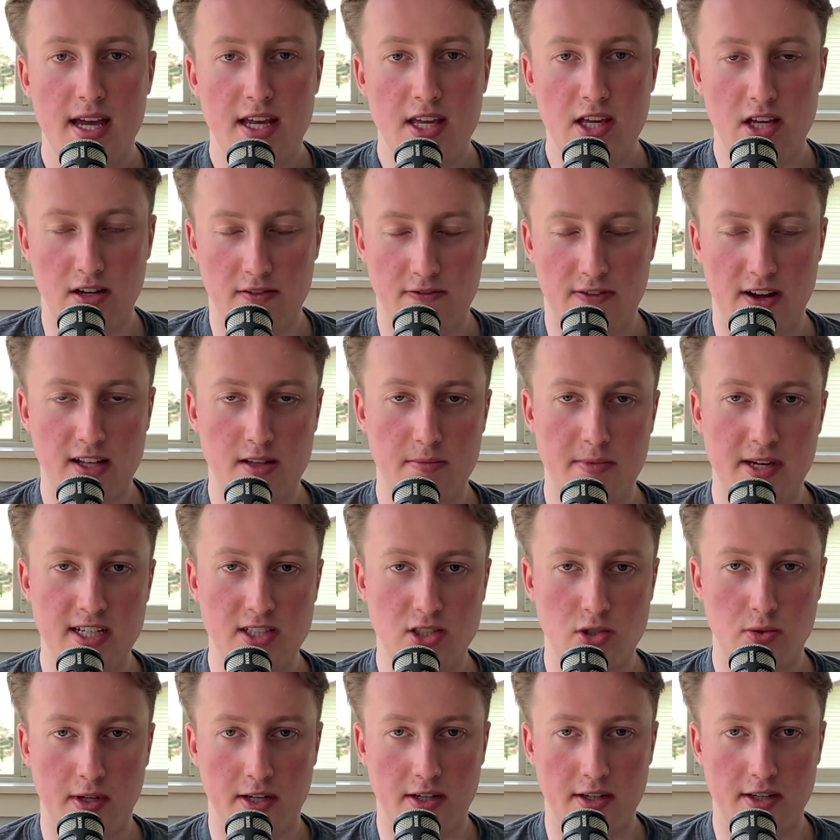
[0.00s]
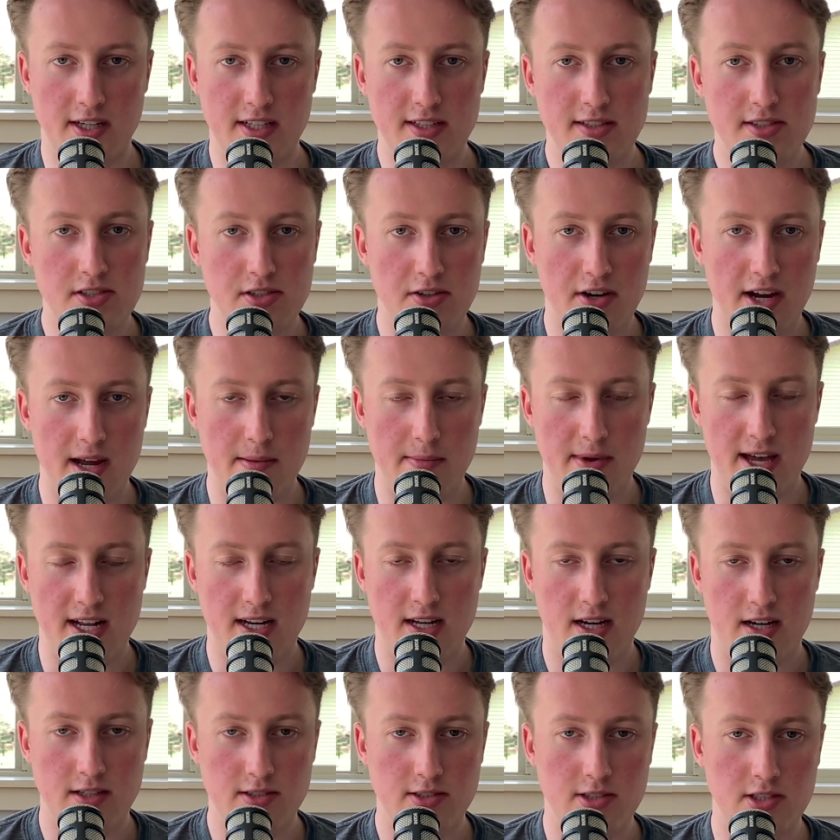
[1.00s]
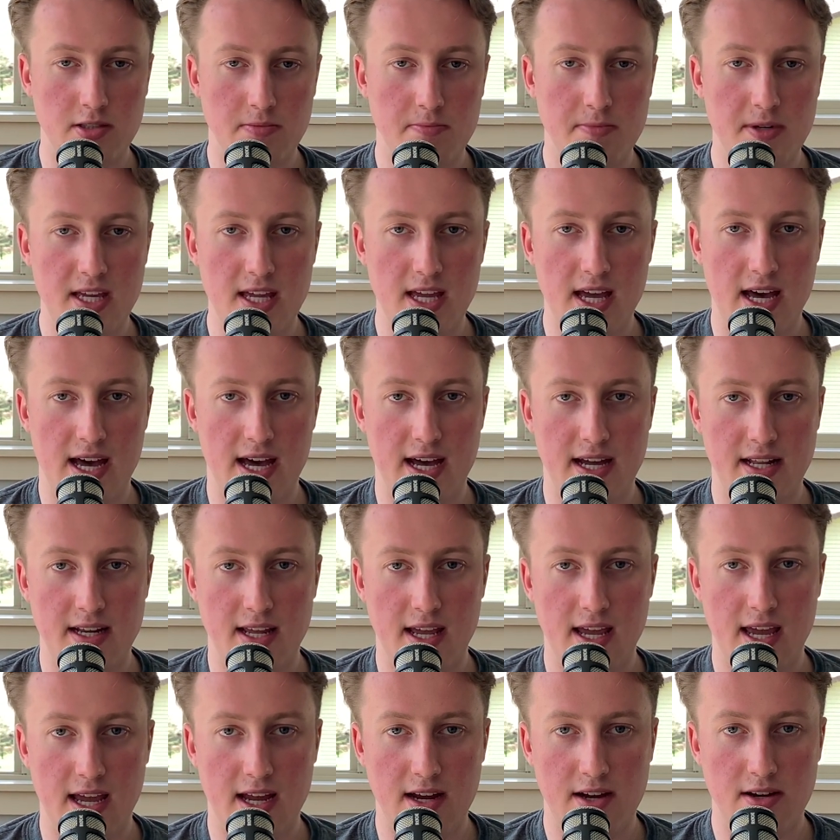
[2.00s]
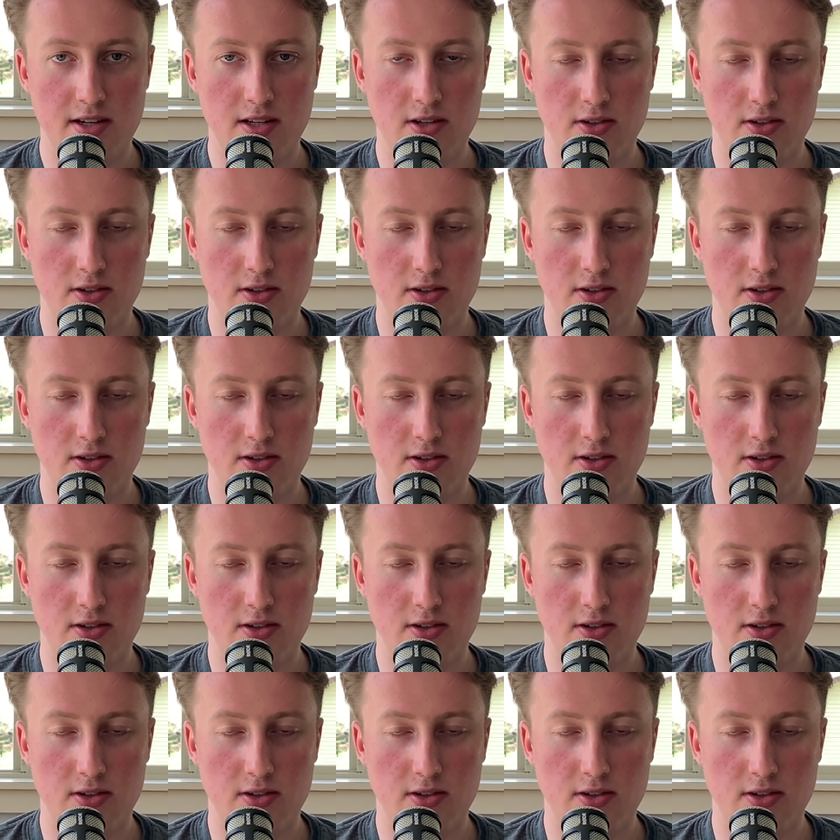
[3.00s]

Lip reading: You can follow me on Twitter and Instagram at HunterBOnAir.